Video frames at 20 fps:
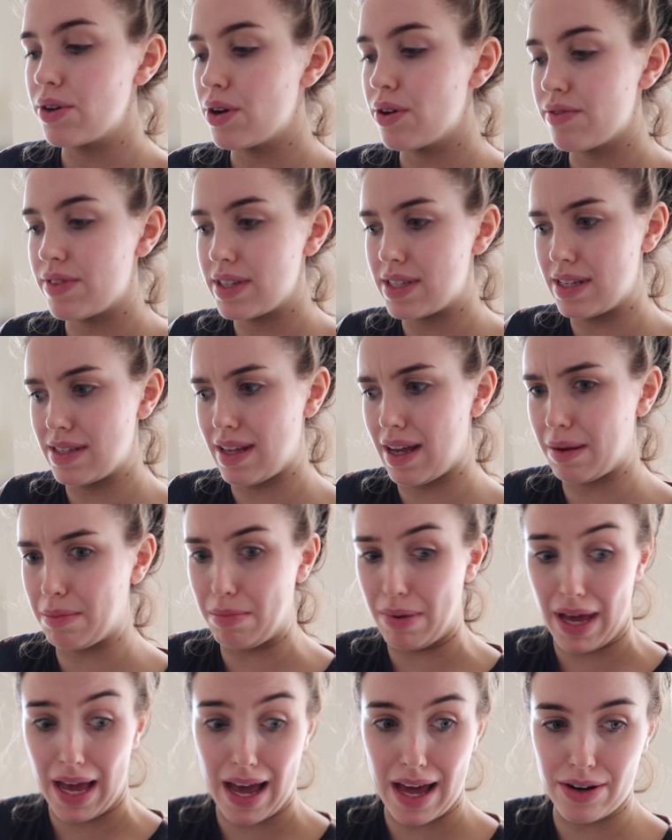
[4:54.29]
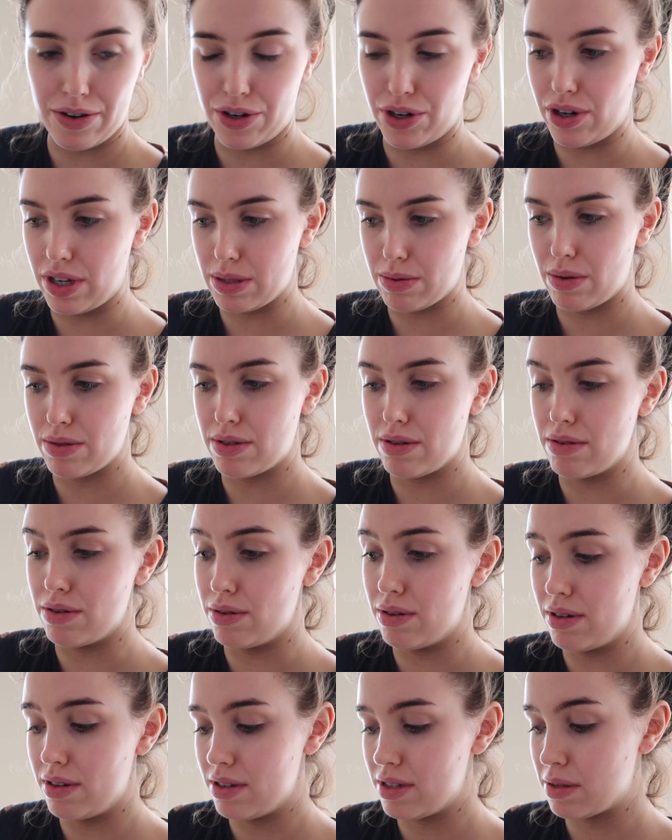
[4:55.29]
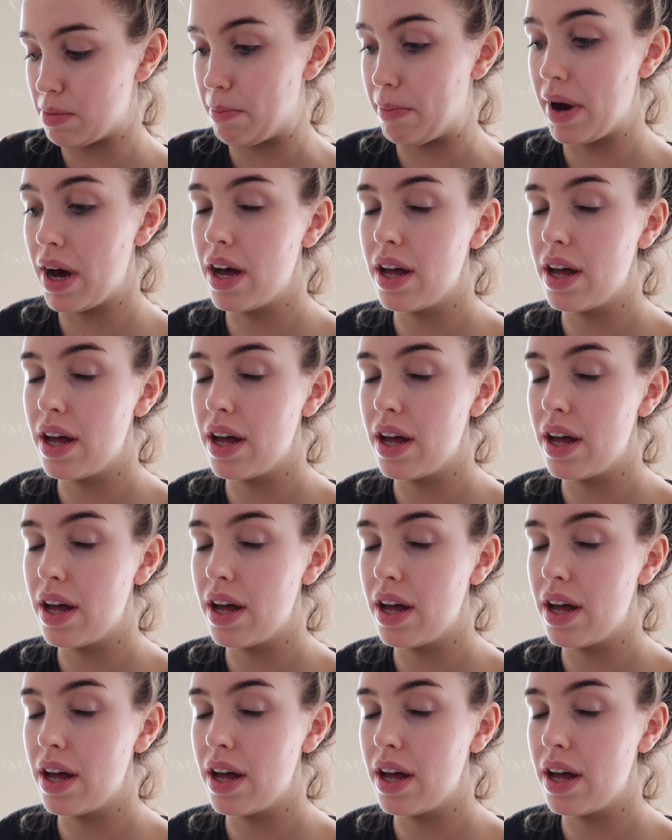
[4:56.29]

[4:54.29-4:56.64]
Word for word: know if this is like bad or you're not supposed to do this.